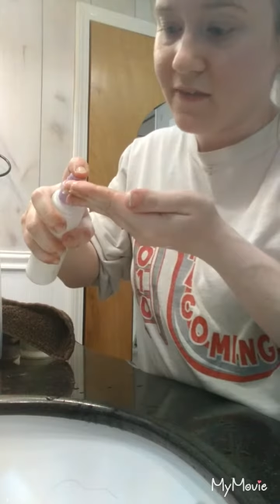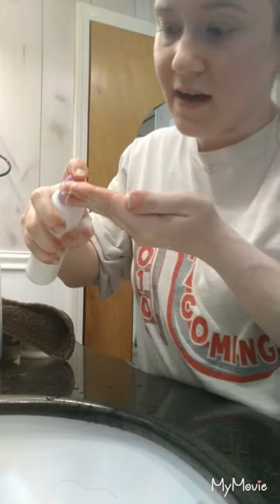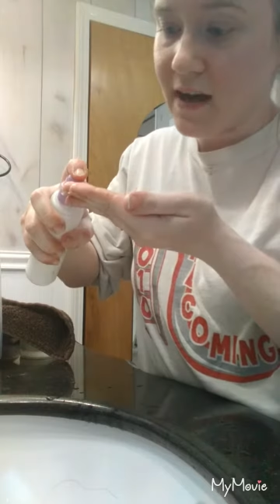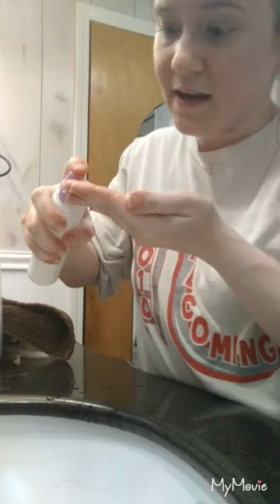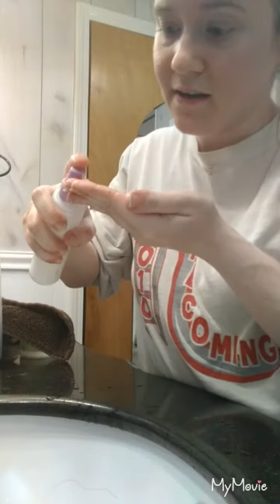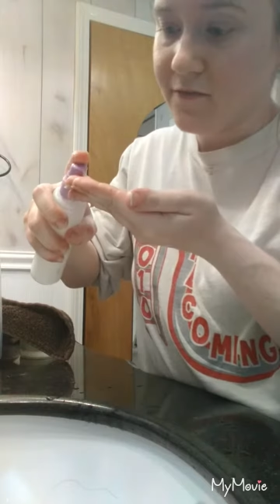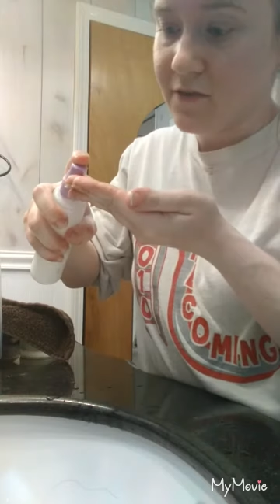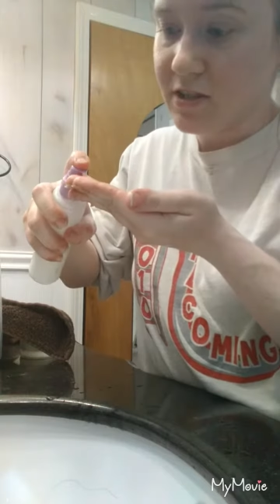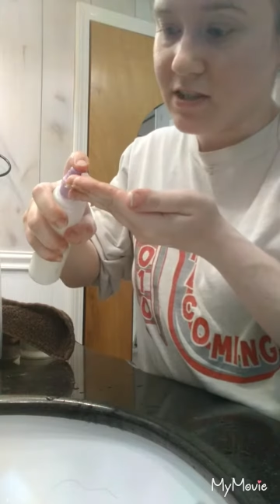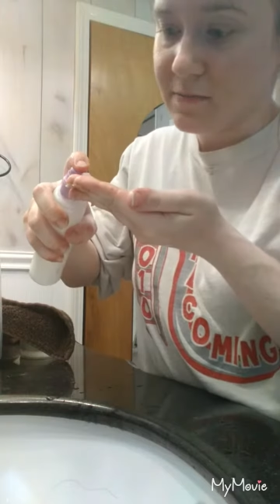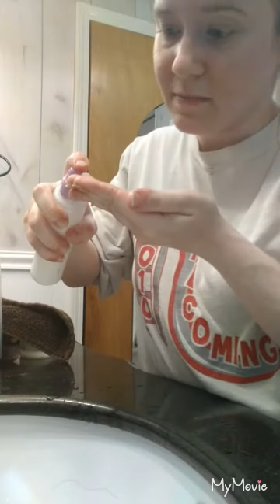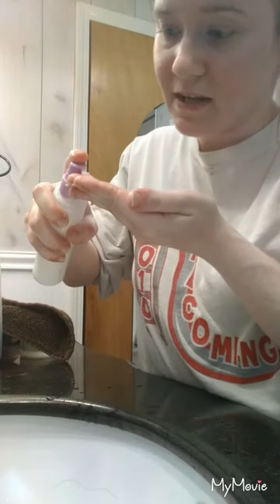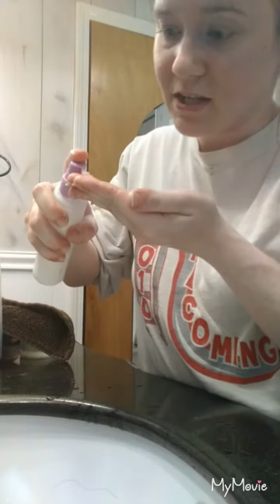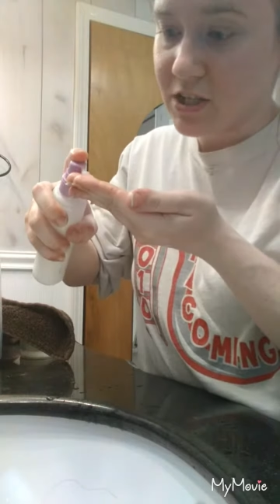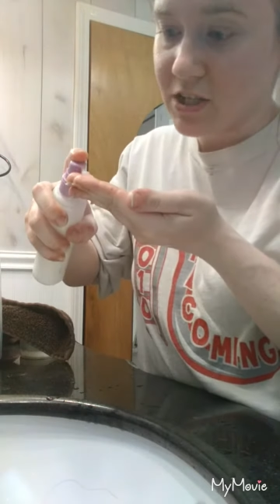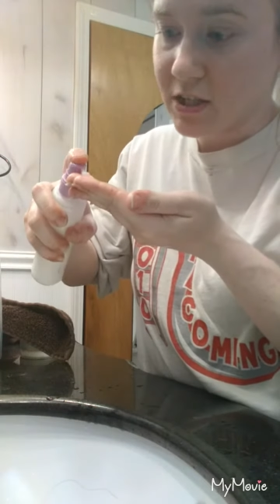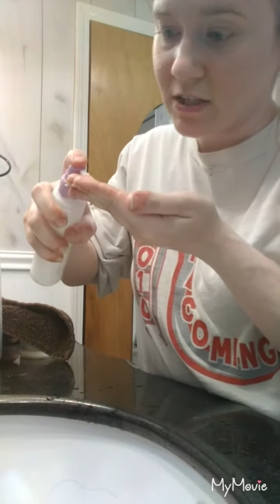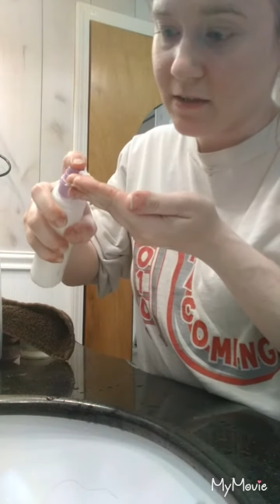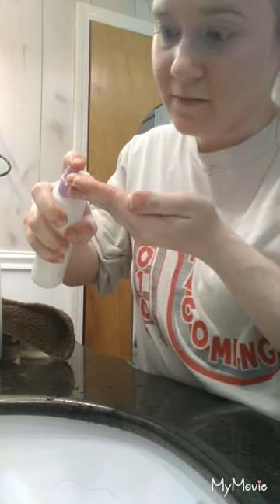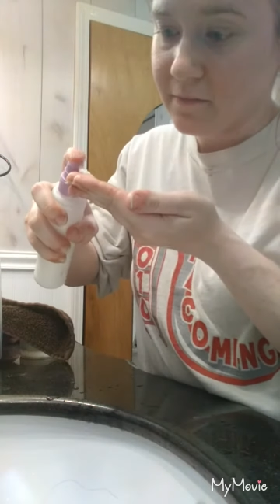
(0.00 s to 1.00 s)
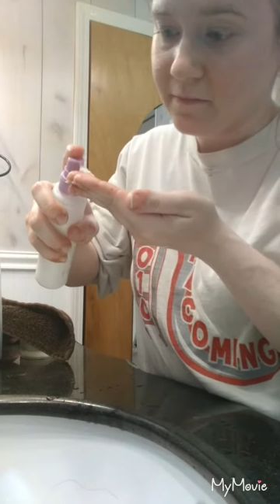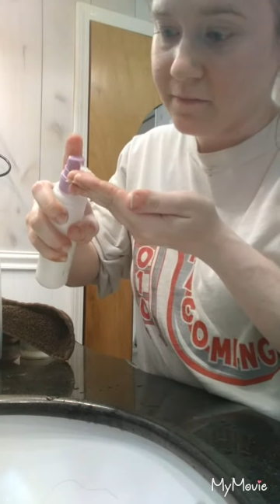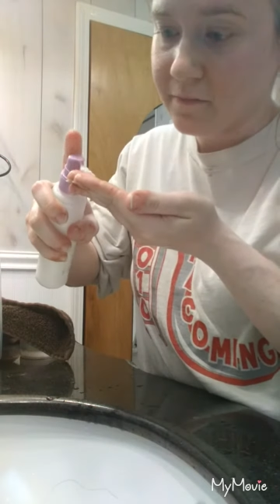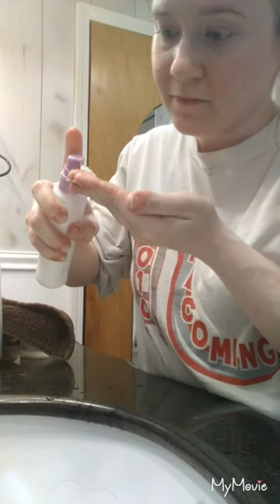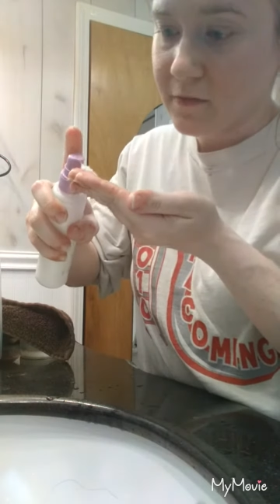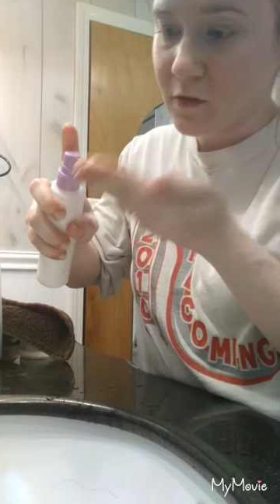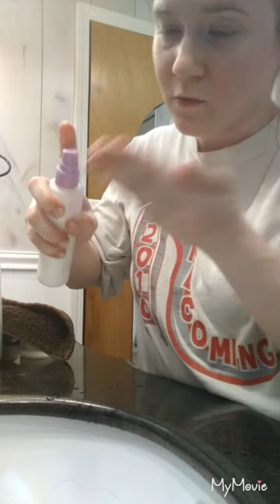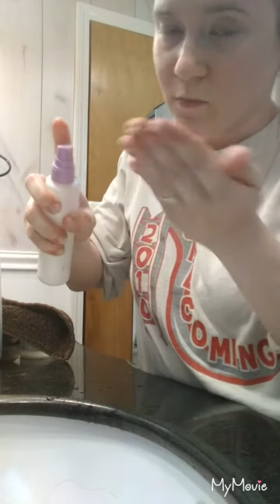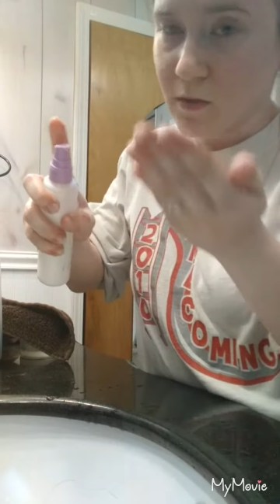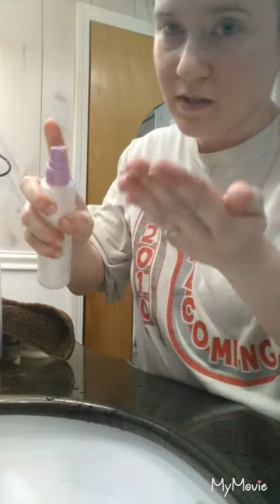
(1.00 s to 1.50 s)
5, just to make sure.
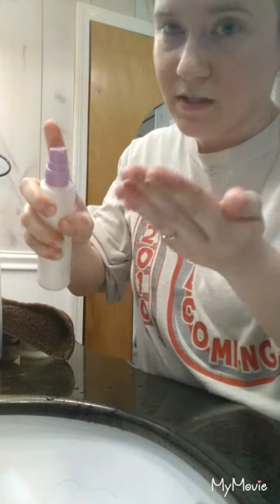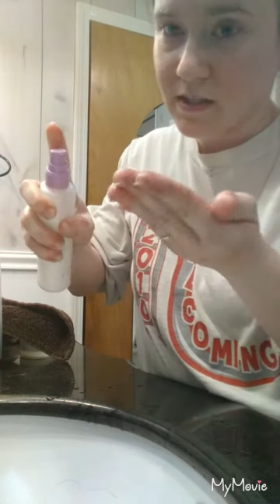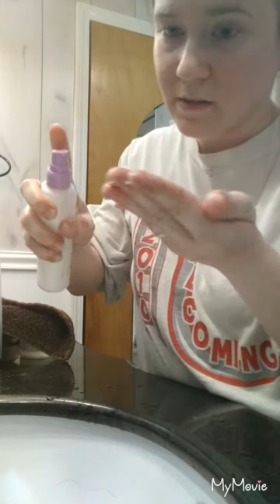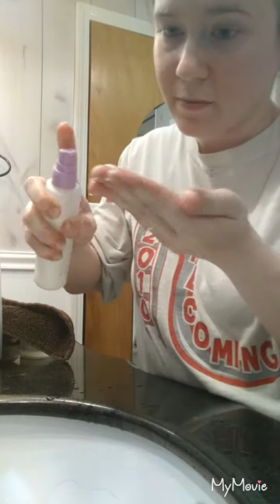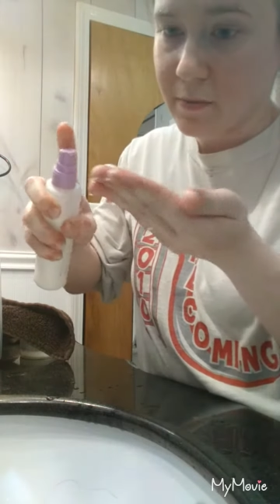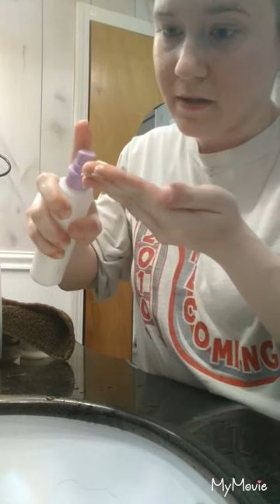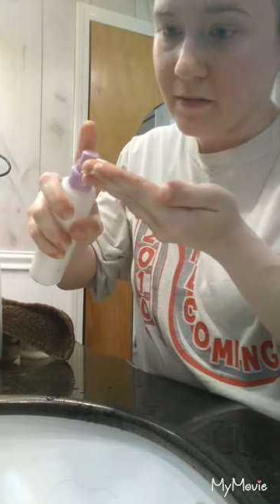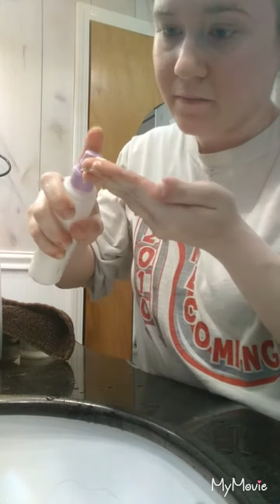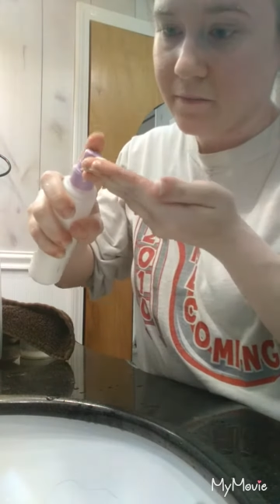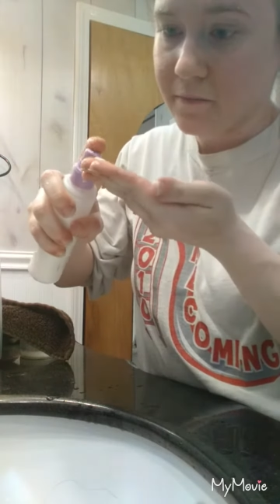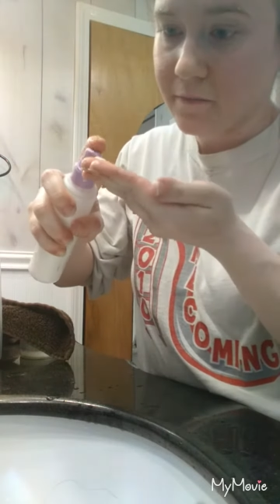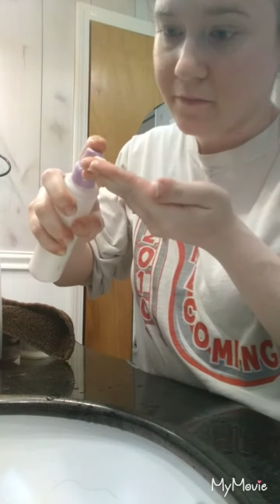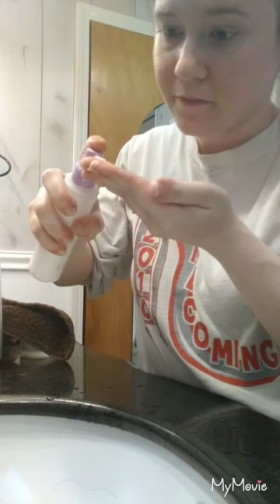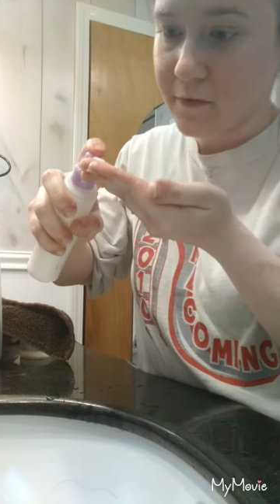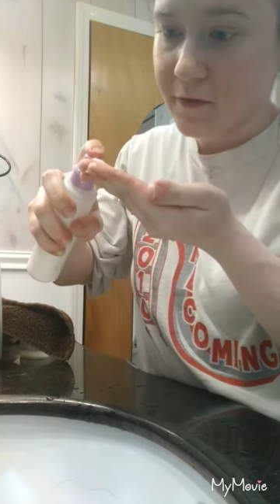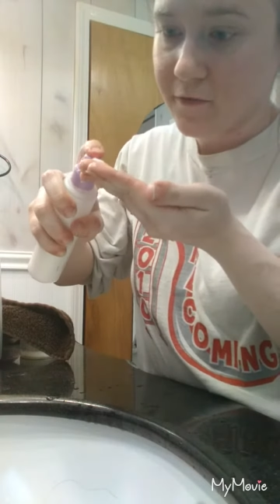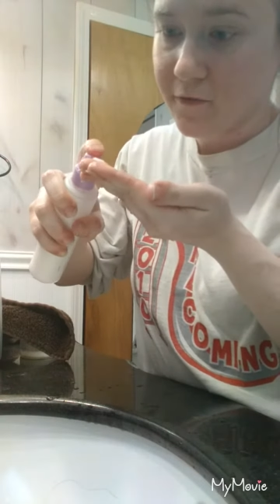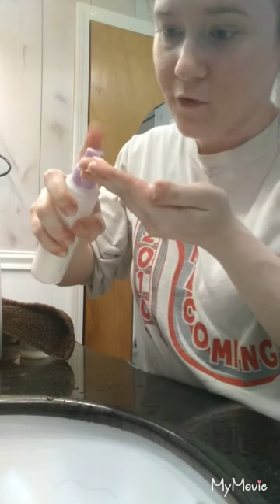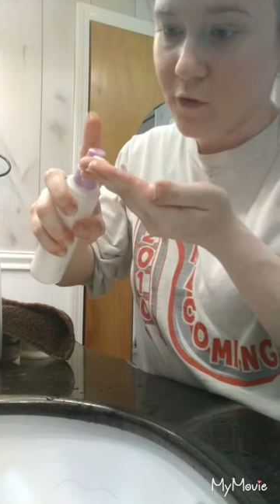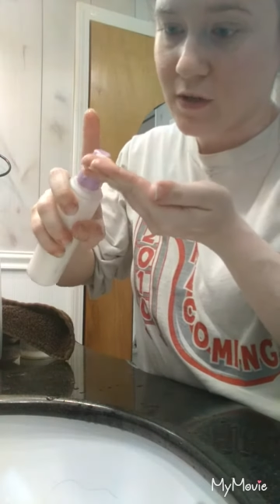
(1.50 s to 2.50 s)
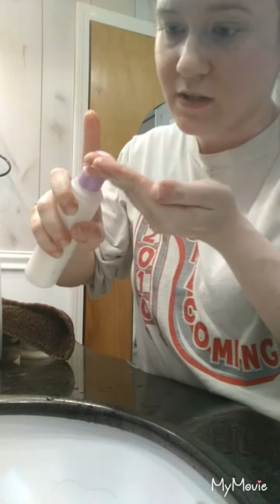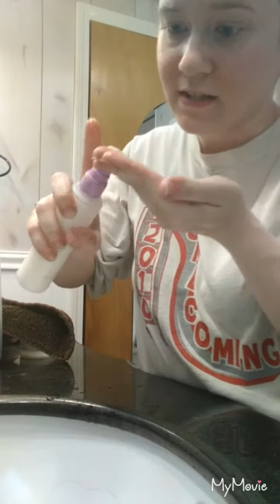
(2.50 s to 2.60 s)
We're just gonna put 4